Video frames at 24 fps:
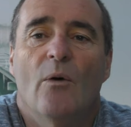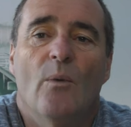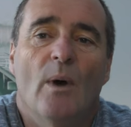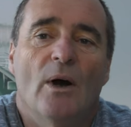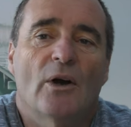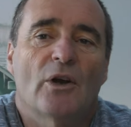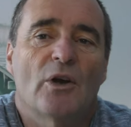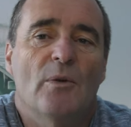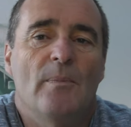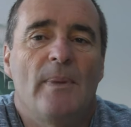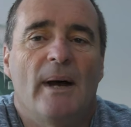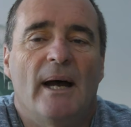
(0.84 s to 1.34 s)

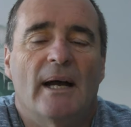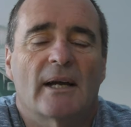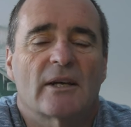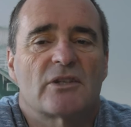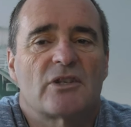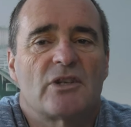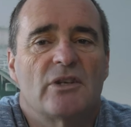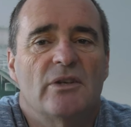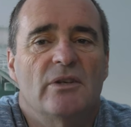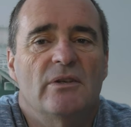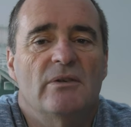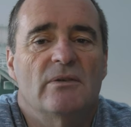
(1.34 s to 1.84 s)
Welcome
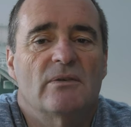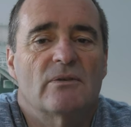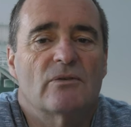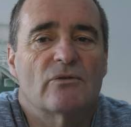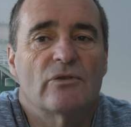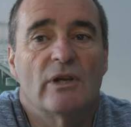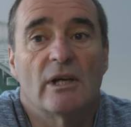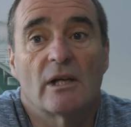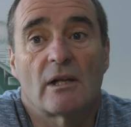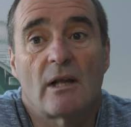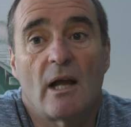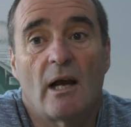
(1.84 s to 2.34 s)
back to
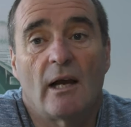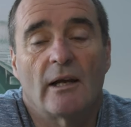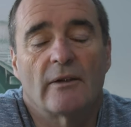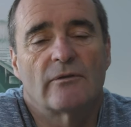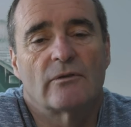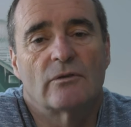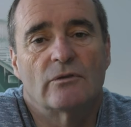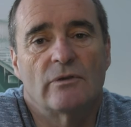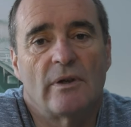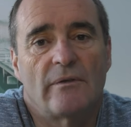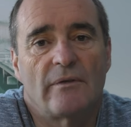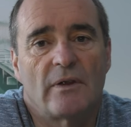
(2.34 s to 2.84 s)
Real
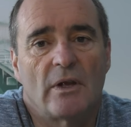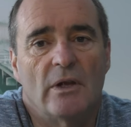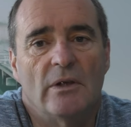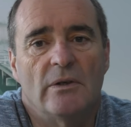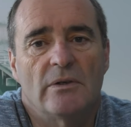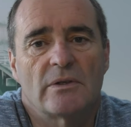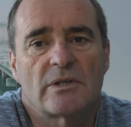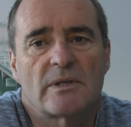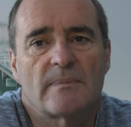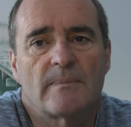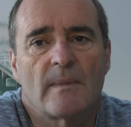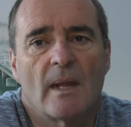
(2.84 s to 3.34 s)
Life
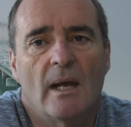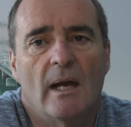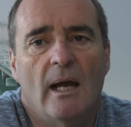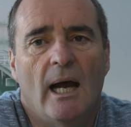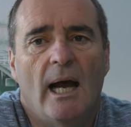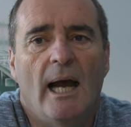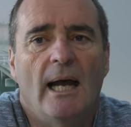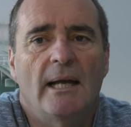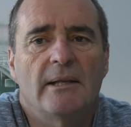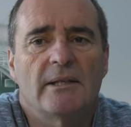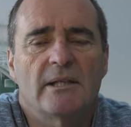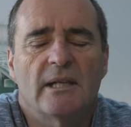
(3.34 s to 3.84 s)
Reviews,
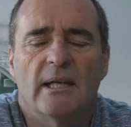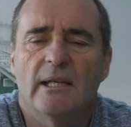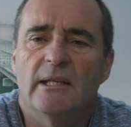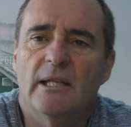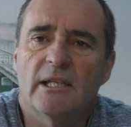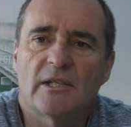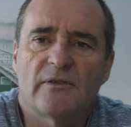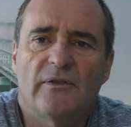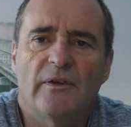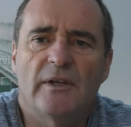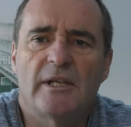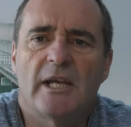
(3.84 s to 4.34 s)
and in
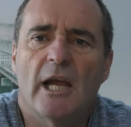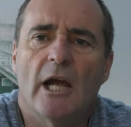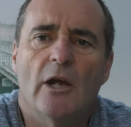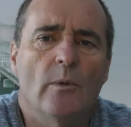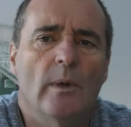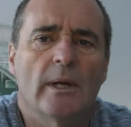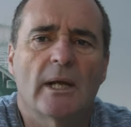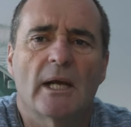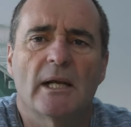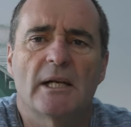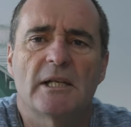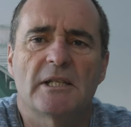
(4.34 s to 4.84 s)
this video
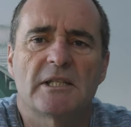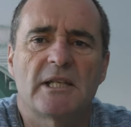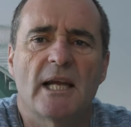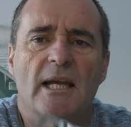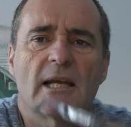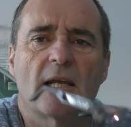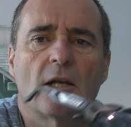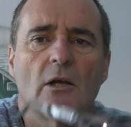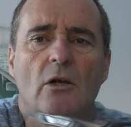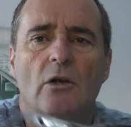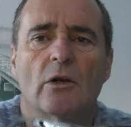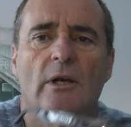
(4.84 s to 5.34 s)
we're going to
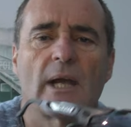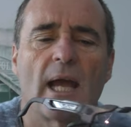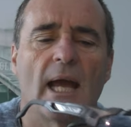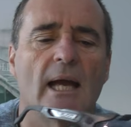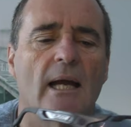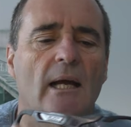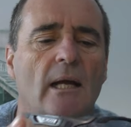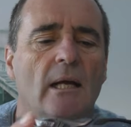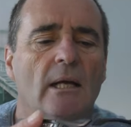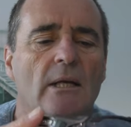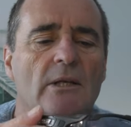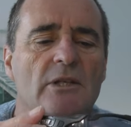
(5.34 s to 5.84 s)
take a look
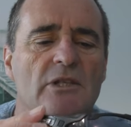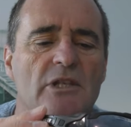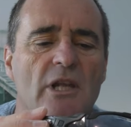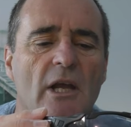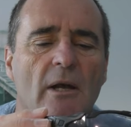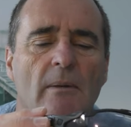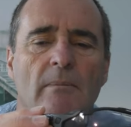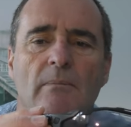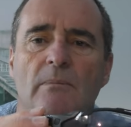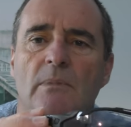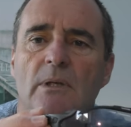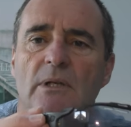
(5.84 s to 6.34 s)
at
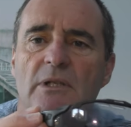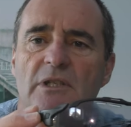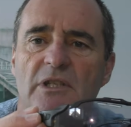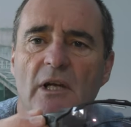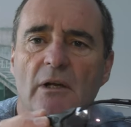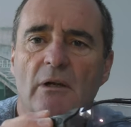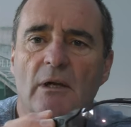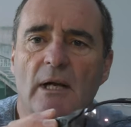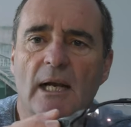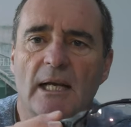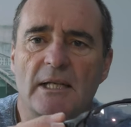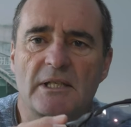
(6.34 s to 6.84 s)
some
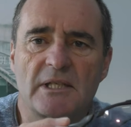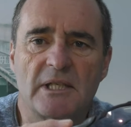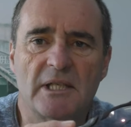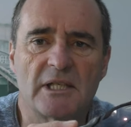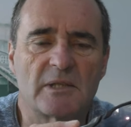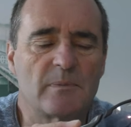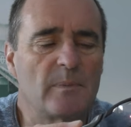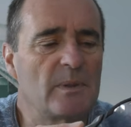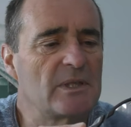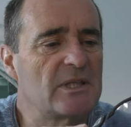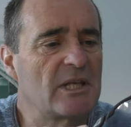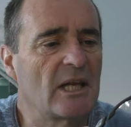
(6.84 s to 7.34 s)

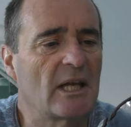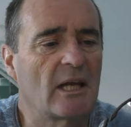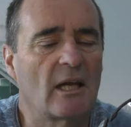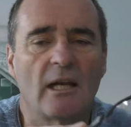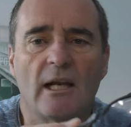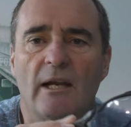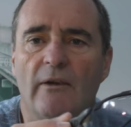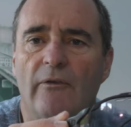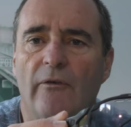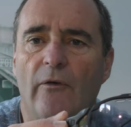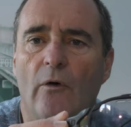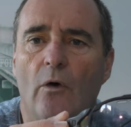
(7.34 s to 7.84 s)
sunglasses,
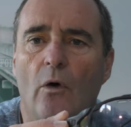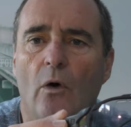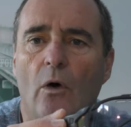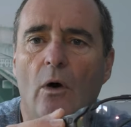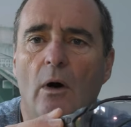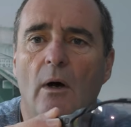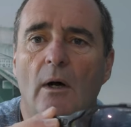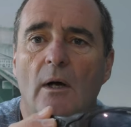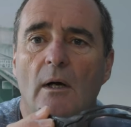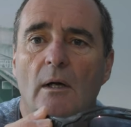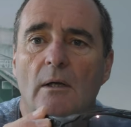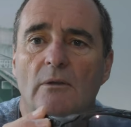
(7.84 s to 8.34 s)
particularly
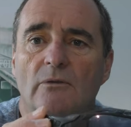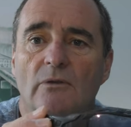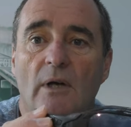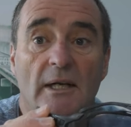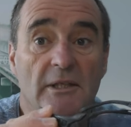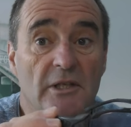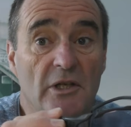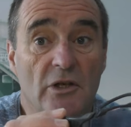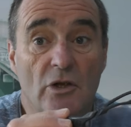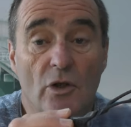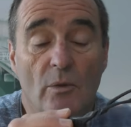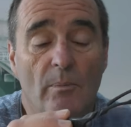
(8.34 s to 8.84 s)
for
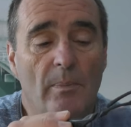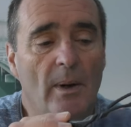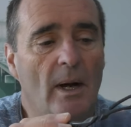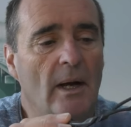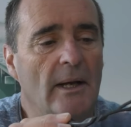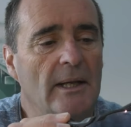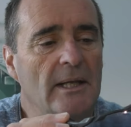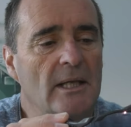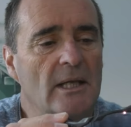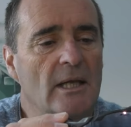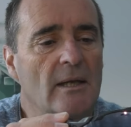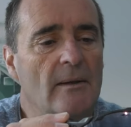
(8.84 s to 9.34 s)
riding your
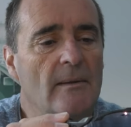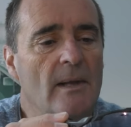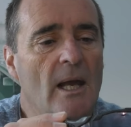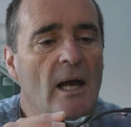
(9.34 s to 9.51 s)
bike.